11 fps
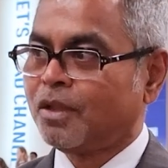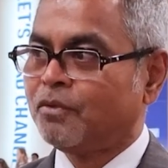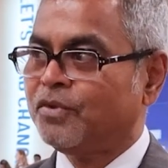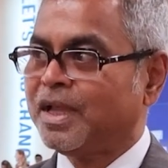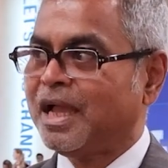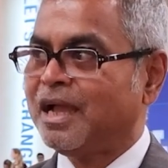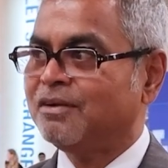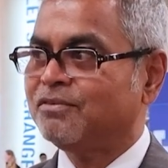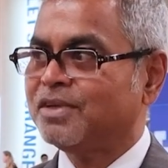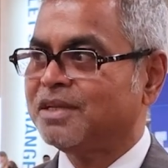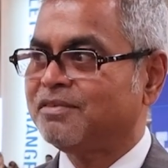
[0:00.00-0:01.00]
we
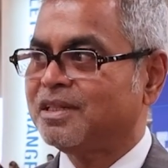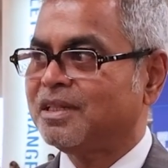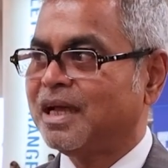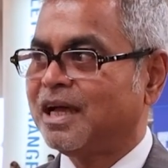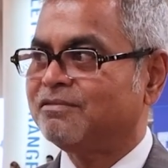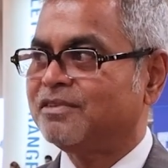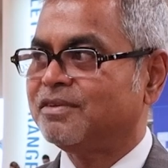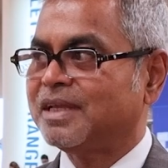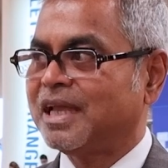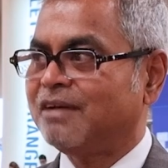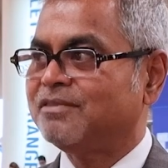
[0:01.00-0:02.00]
have
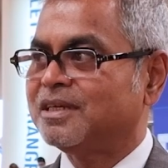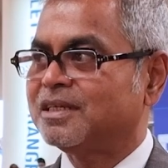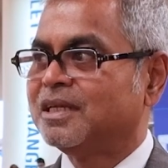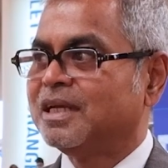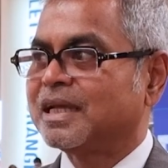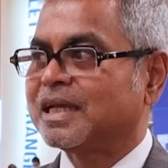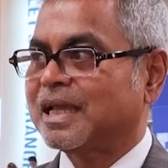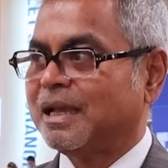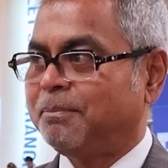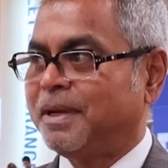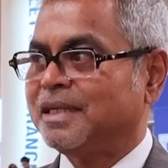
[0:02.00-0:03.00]
the
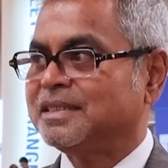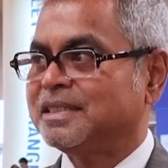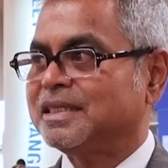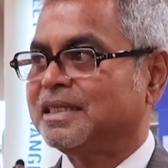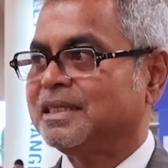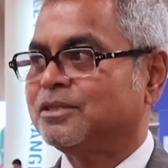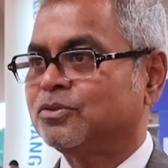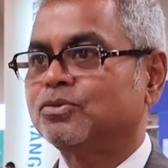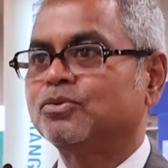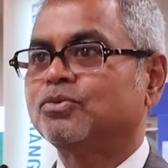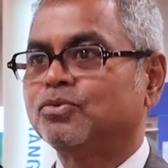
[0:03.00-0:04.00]
capacity
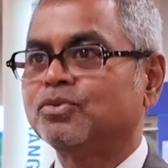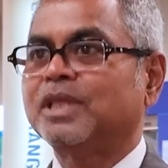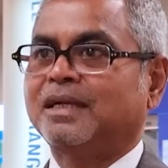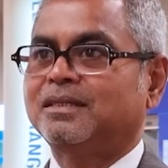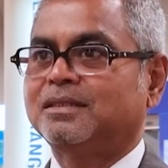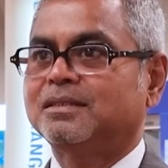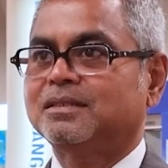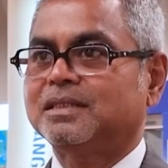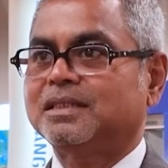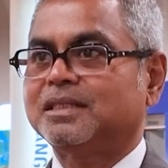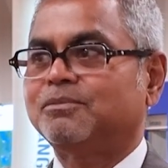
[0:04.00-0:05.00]
to do that
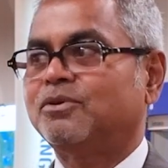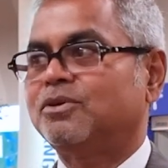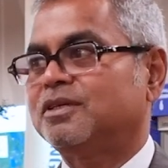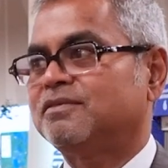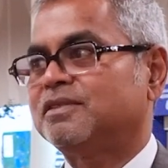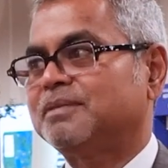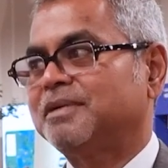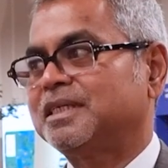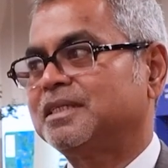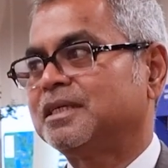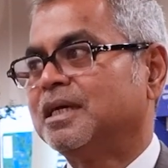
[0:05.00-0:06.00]
in the Maldives.
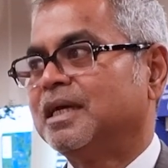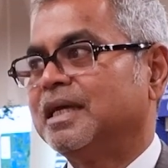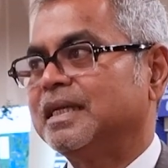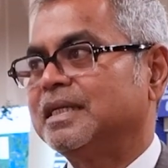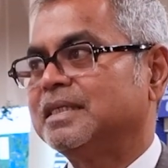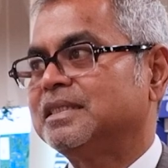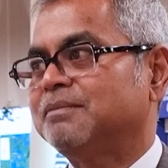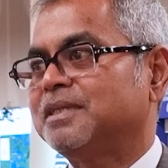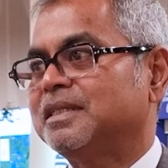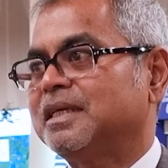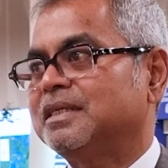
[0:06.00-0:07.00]
But it is
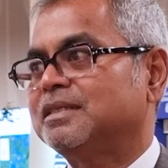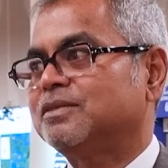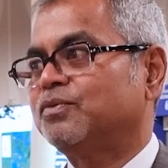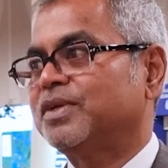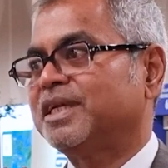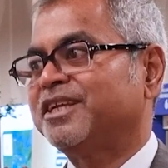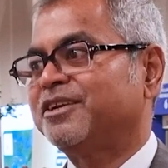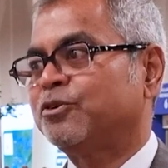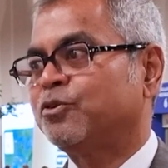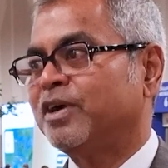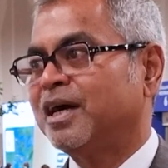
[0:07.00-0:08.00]
something that we
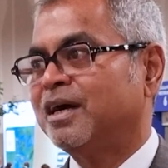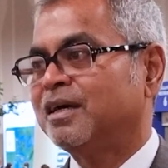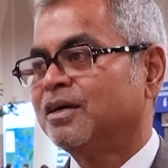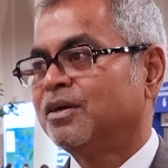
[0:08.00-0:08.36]
require